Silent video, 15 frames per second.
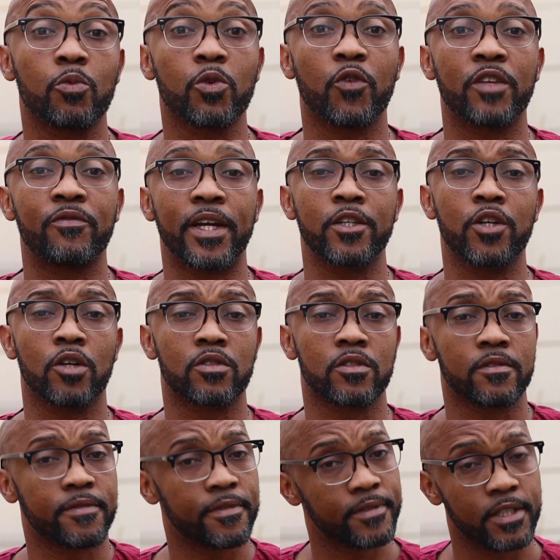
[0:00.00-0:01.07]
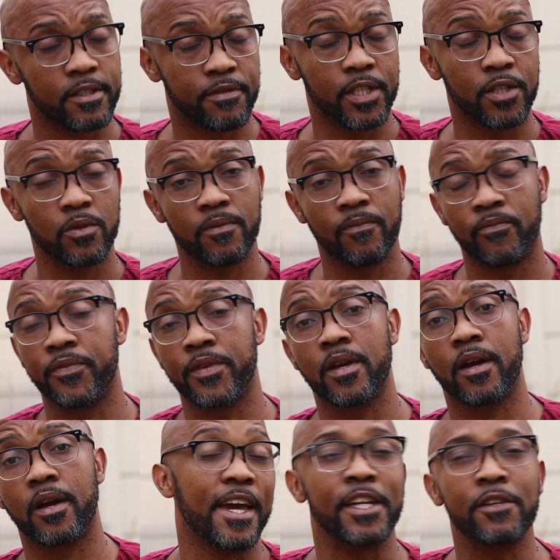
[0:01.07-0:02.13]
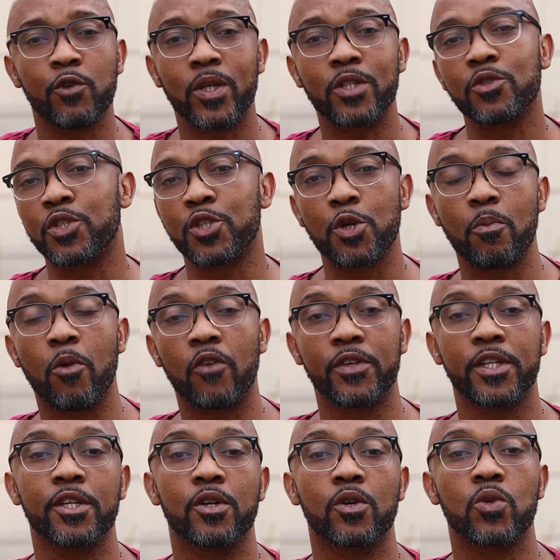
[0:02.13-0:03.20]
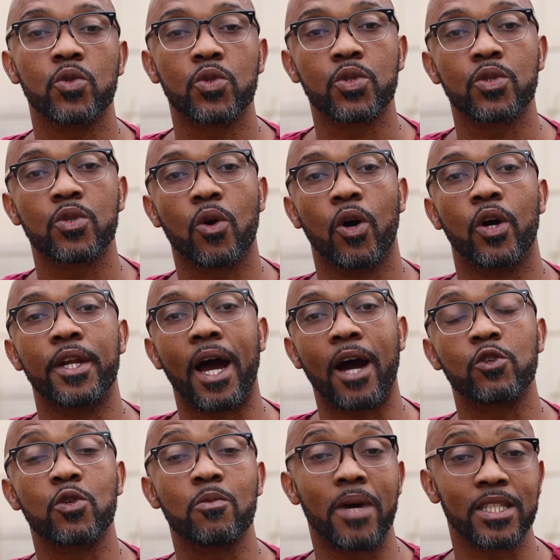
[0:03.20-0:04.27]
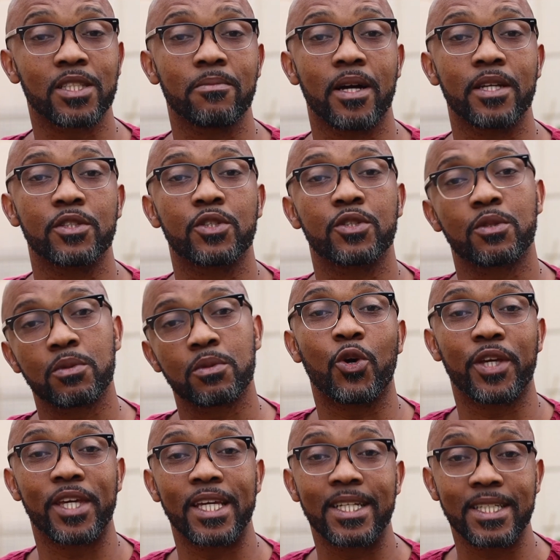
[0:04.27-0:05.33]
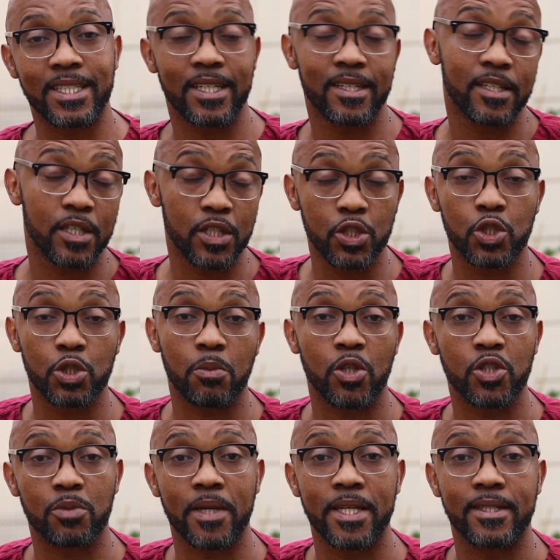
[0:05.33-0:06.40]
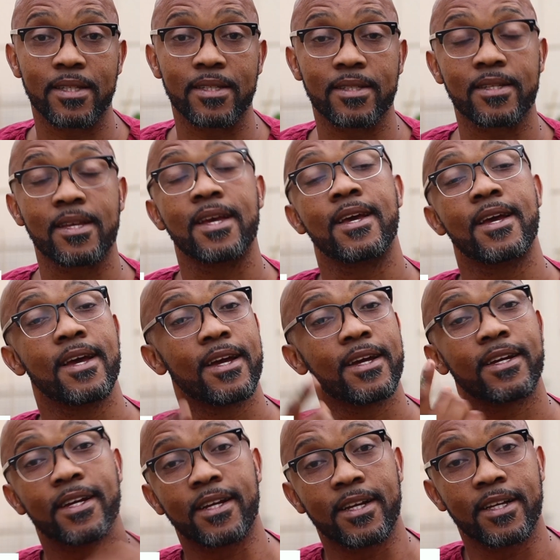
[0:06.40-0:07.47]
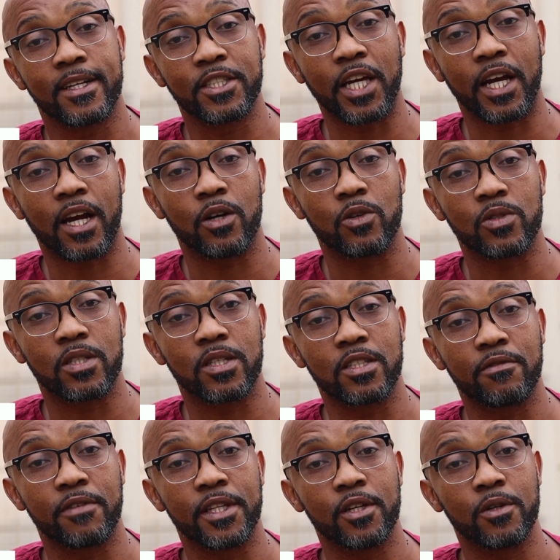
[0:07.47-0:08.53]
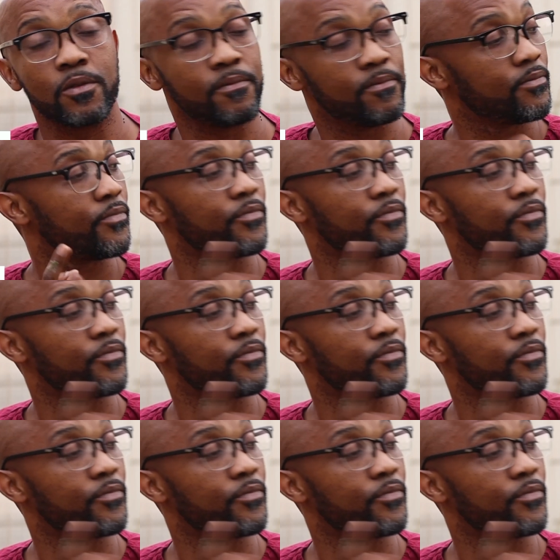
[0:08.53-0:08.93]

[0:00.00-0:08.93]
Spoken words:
I hope you find value out of this video, and if you want to see more videos on how to maximize your yield in small spaces, check out this video